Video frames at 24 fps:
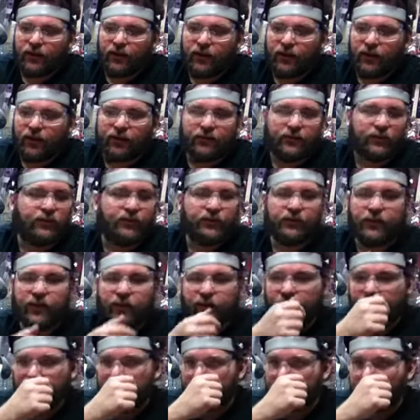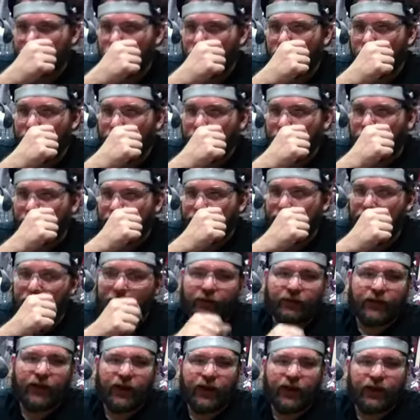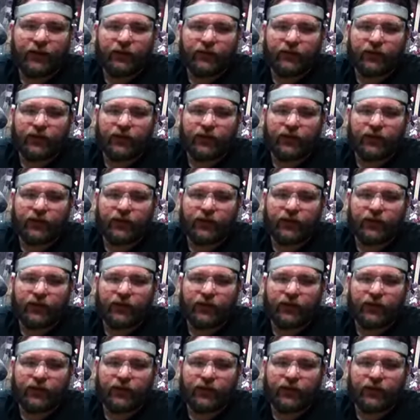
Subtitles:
it's within 5 days.